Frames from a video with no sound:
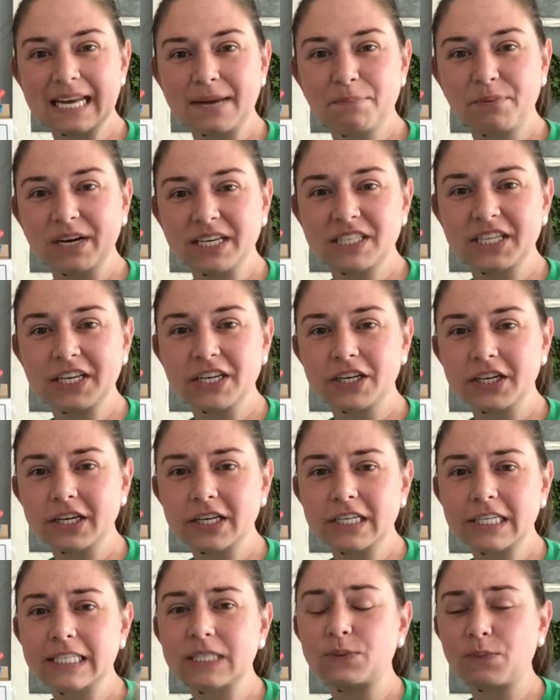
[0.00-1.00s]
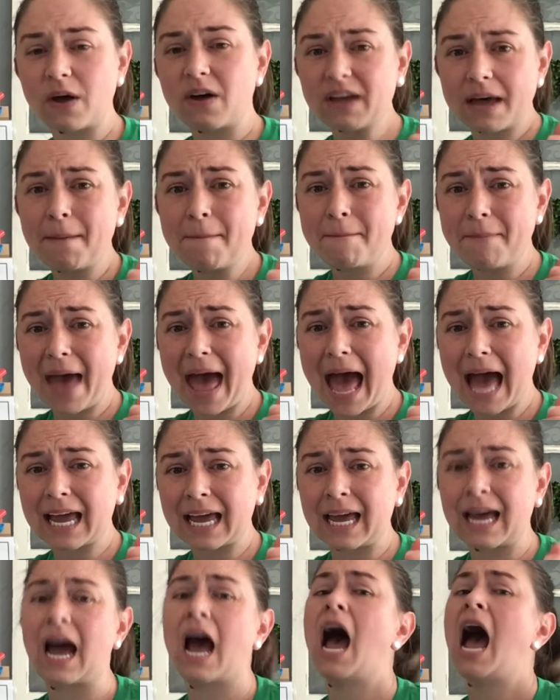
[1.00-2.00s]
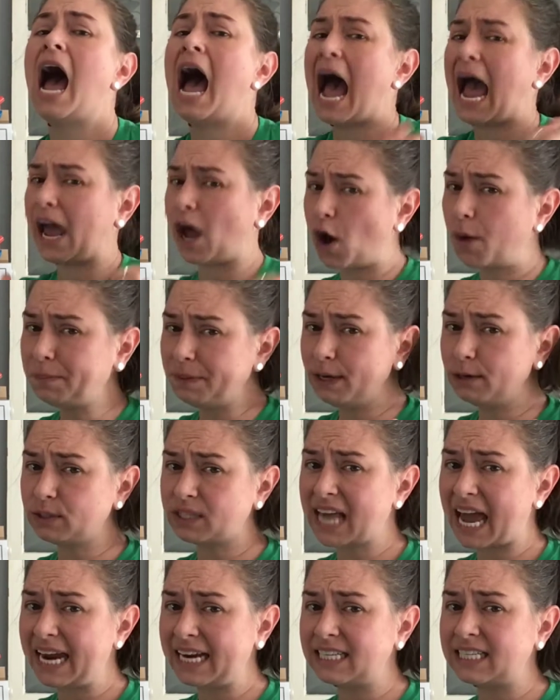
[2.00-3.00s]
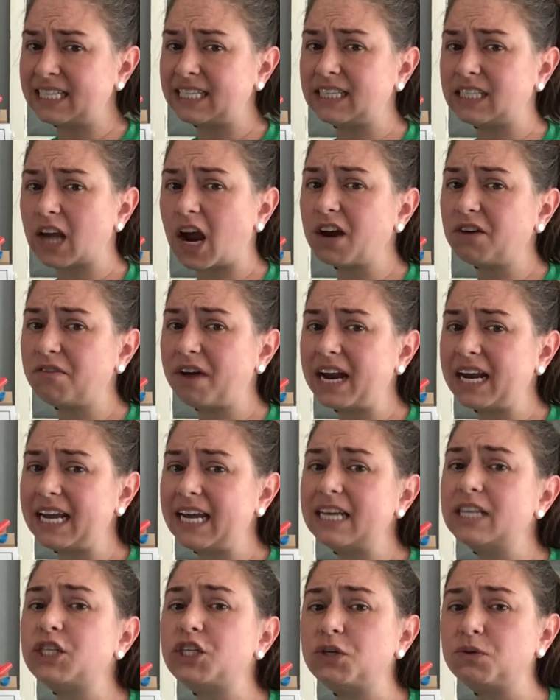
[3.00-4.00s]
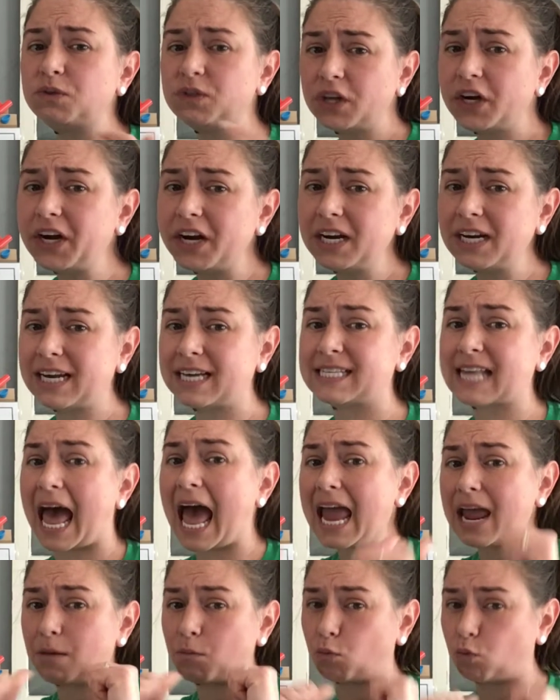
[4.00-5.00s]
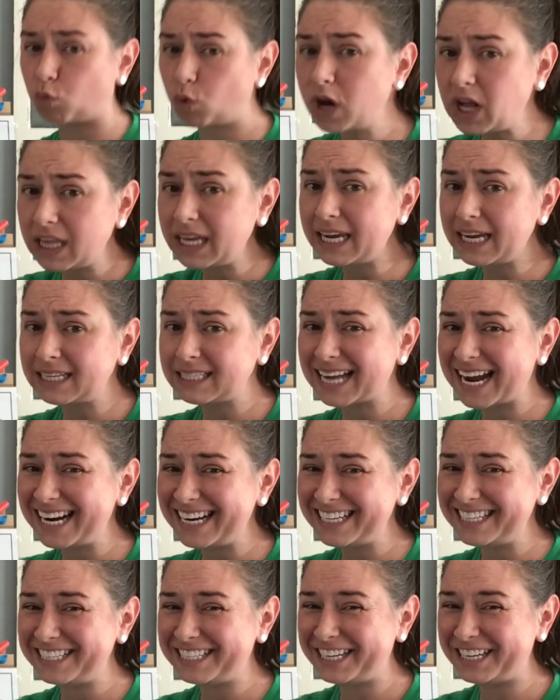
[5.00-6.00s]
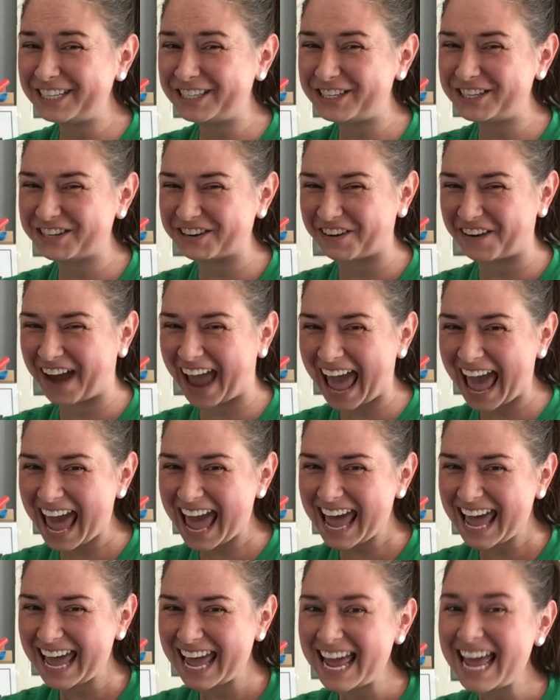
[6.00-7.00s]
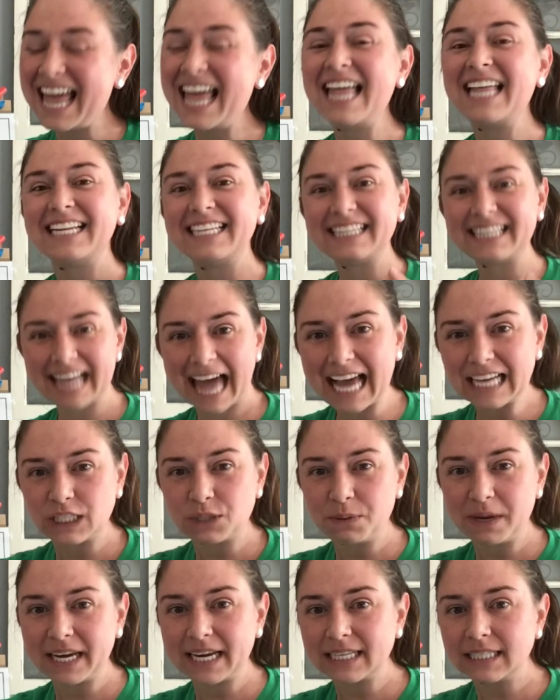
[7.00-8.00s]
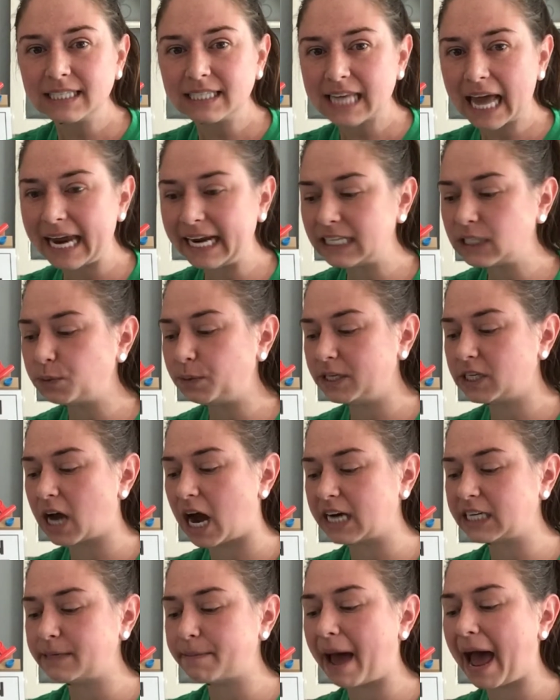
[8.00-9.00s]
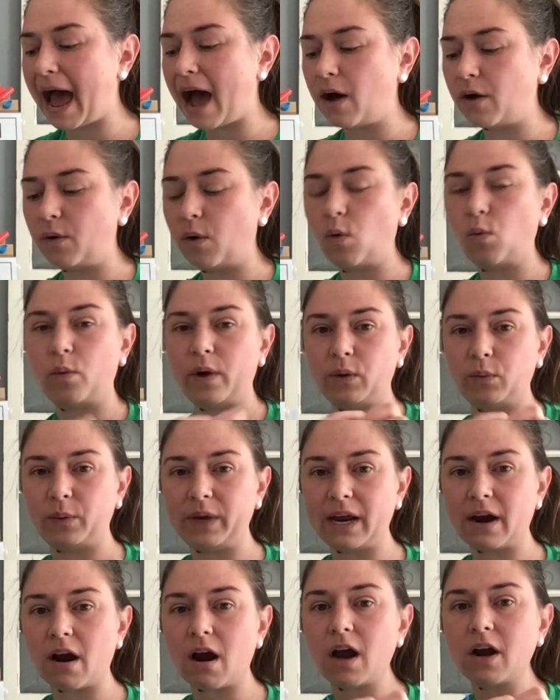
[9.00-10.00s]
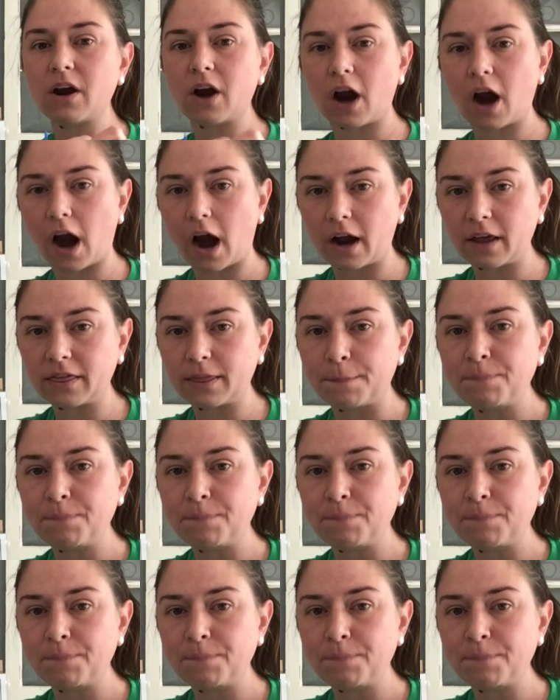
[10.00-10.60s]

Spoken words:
boys and girls, welcome back. I hope you scientists are ready to learn because I am really excited to teach you, okay? Last week in science, we talked about how when we are on Earth